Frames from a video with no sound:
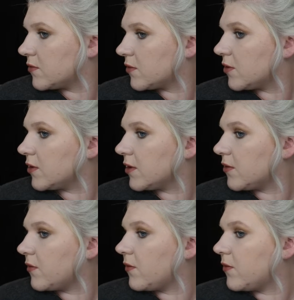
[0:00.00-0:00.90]
Curl it
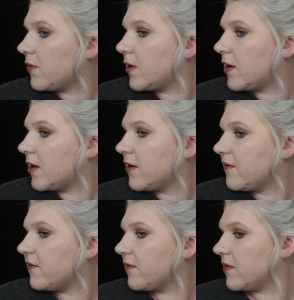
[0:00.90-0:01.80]

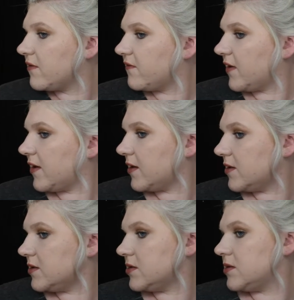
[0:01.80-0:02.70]
away from the
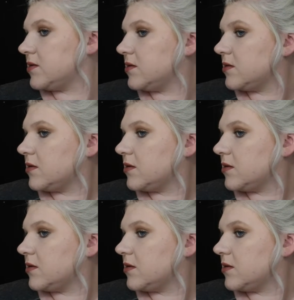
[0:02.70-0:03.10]
face.